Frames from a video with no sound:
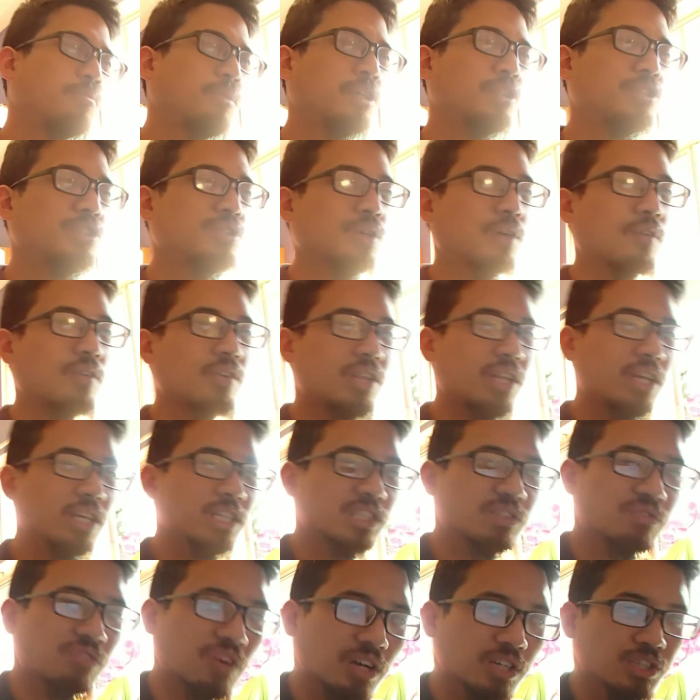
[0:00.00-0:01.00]
sure everything
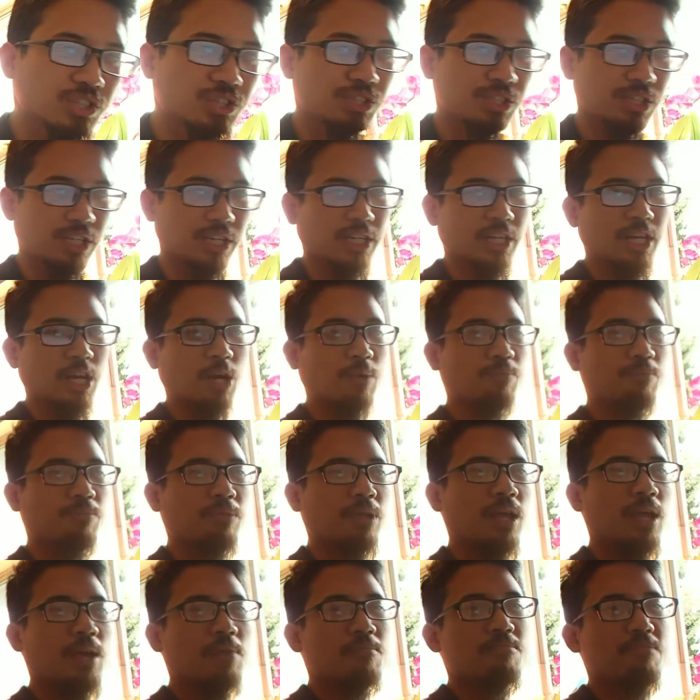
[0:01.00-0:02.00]
is functioning, and help
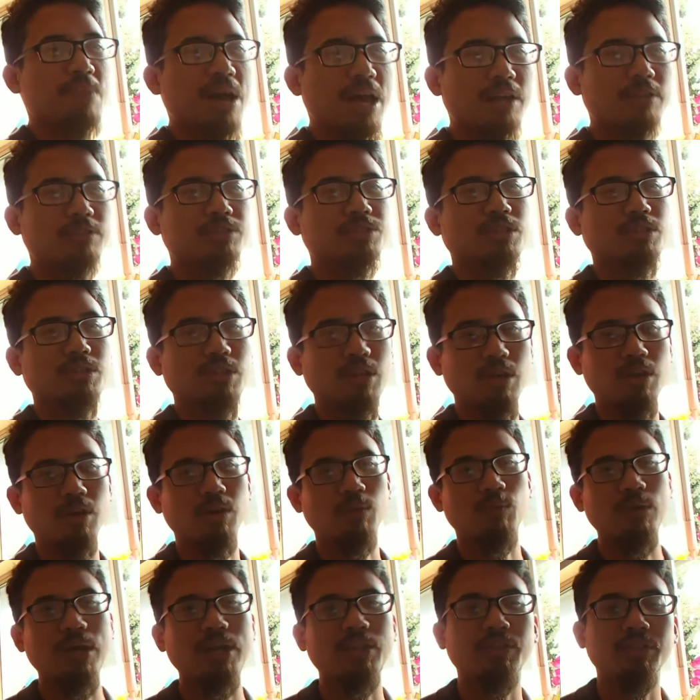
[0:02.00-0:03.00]
matters
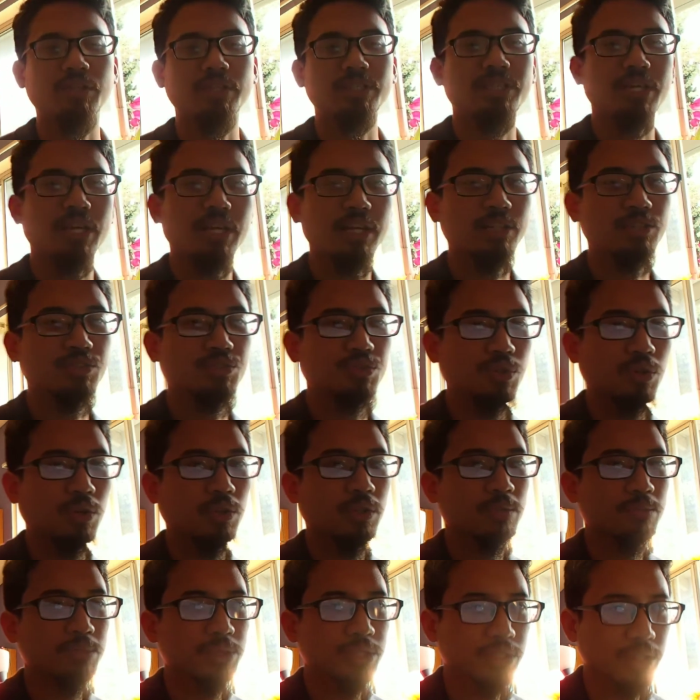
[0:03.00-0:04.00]
along rather than take
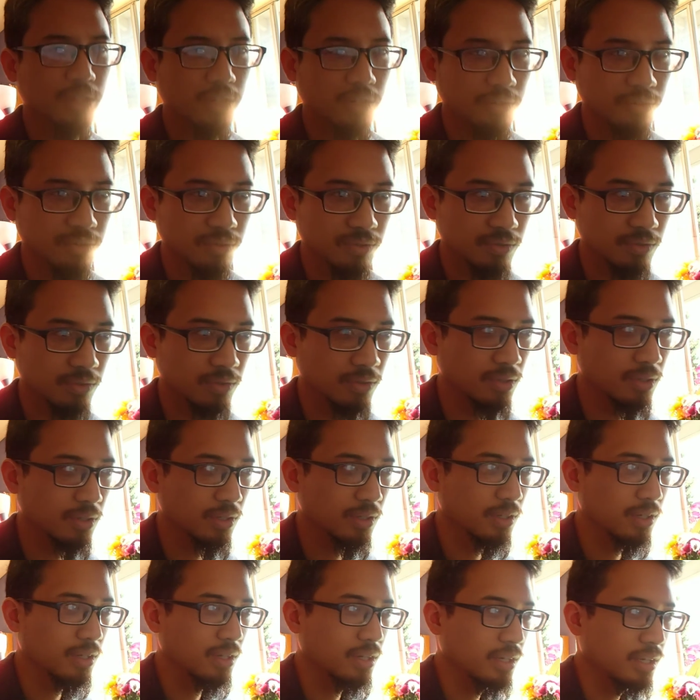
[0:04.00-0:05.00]
control himself.
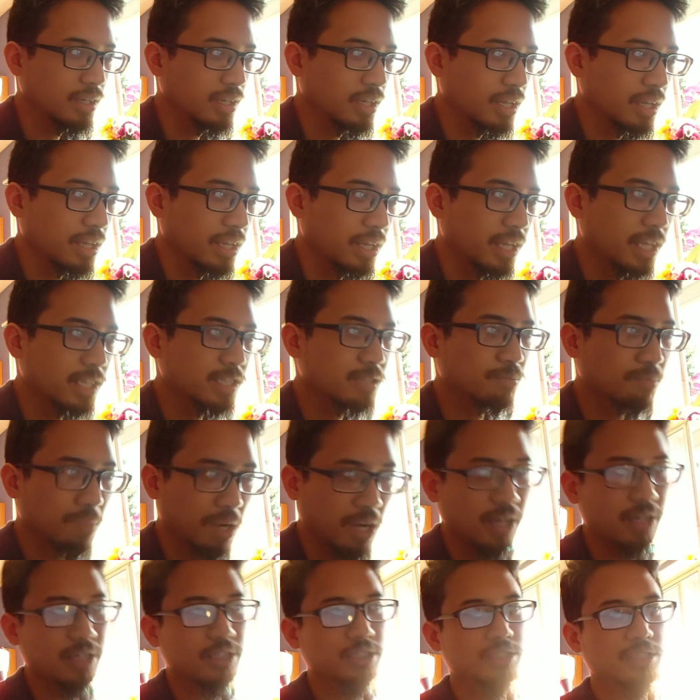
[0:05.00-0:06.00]
He has
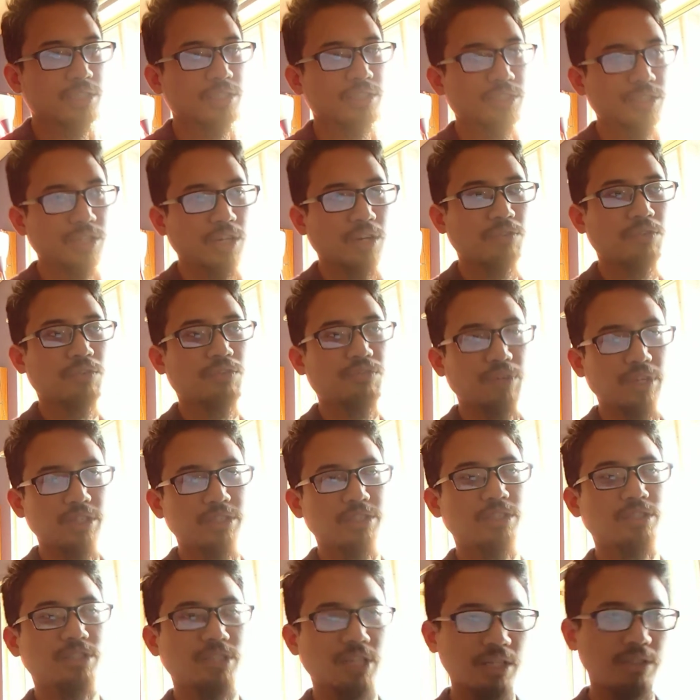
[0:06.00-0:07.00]
modest and
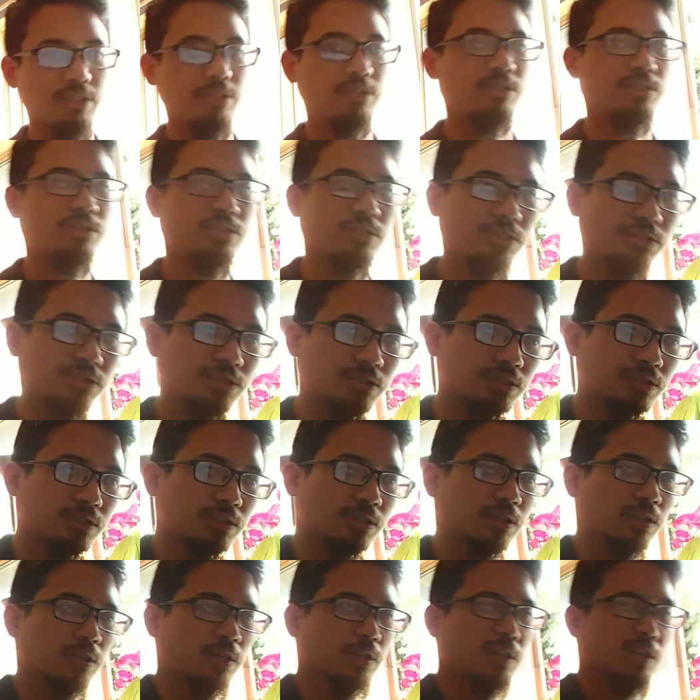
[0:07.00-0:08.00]
self-effacing tendencies.
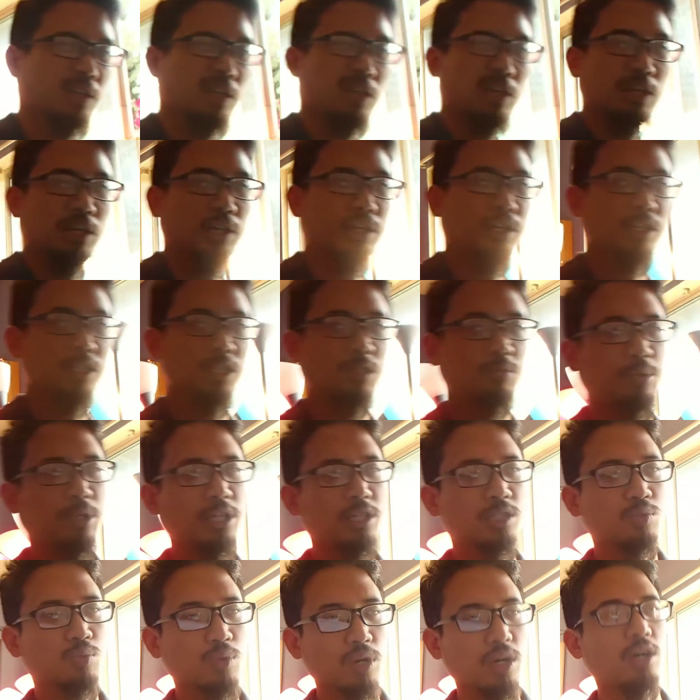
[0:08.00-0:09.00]
He
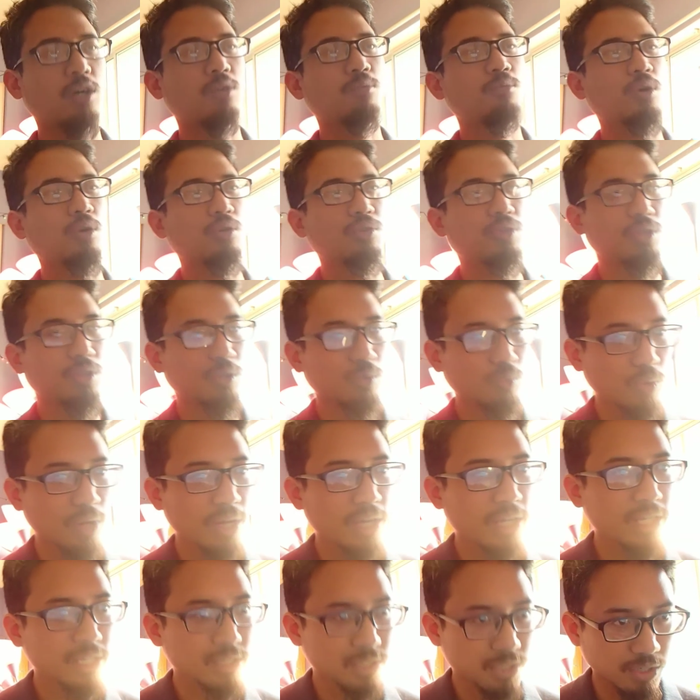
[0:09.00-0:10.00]
speaks well, both in the
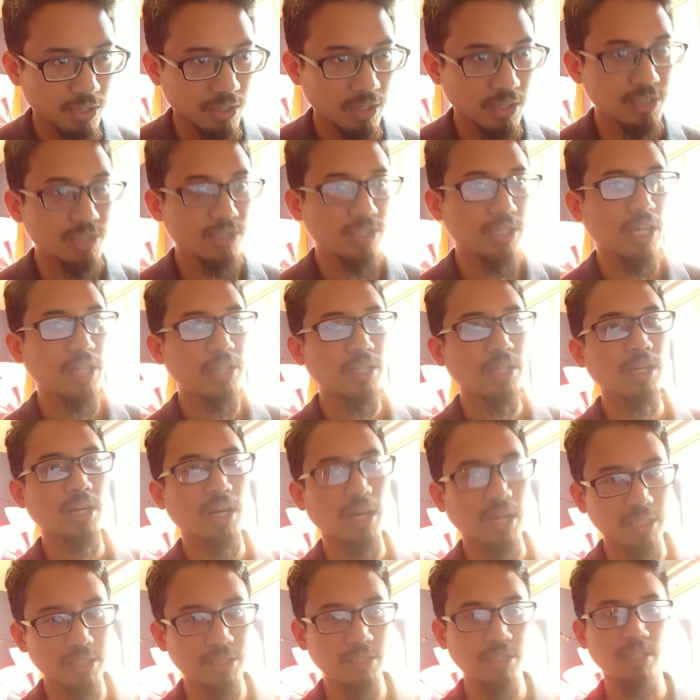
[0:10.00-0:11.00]
way he talks and the
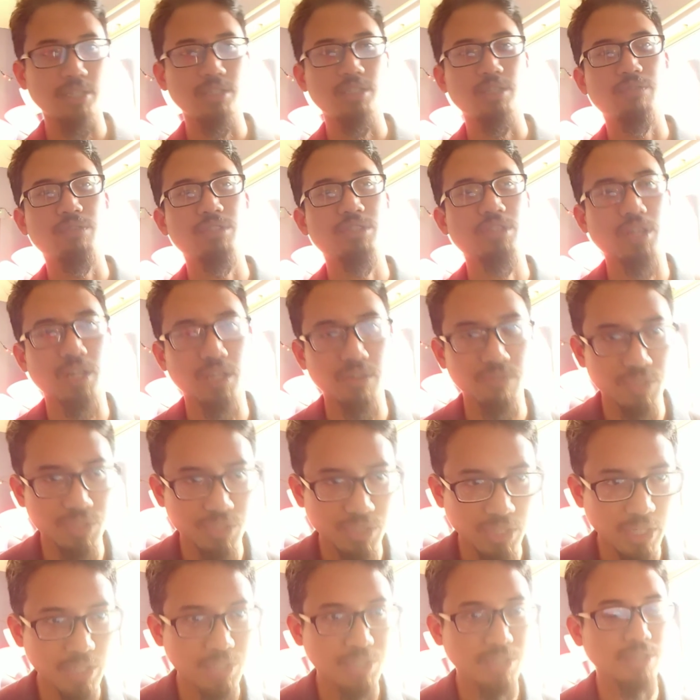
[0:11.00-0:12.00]
content of his
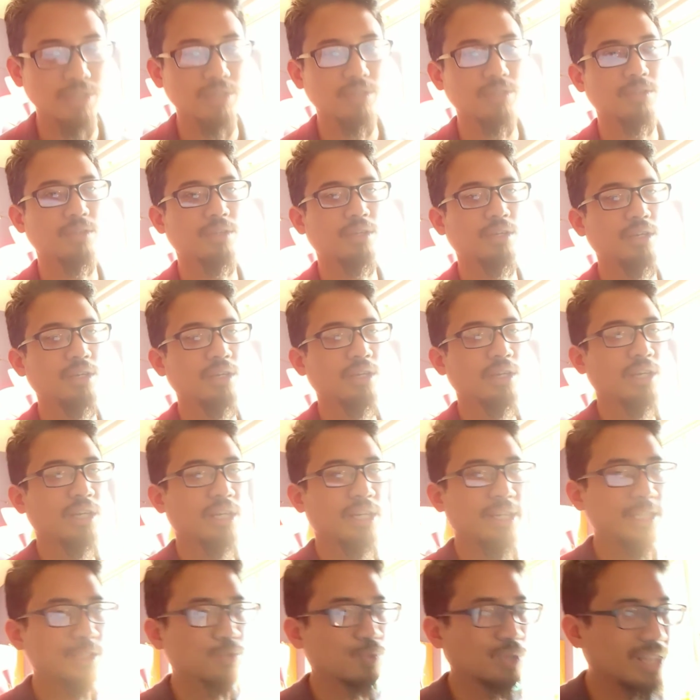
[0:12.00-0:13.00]
conversation.
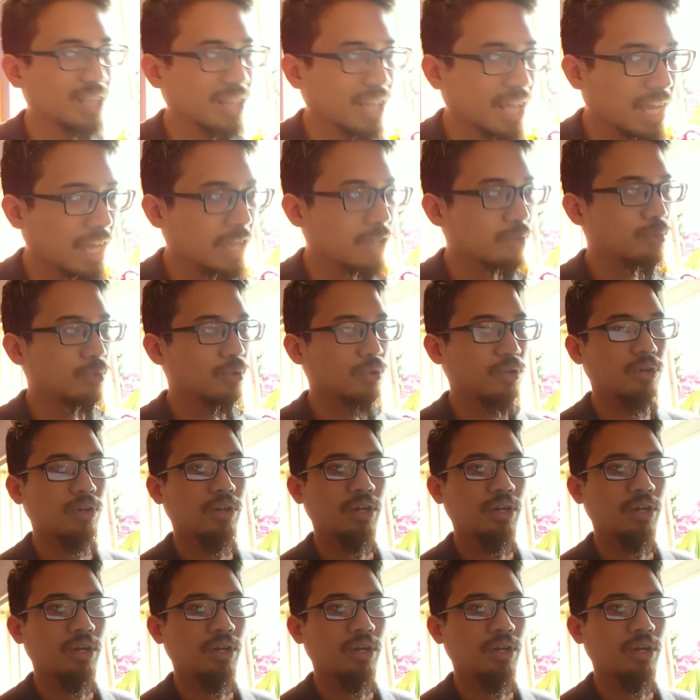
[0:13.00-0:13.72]
He is reliable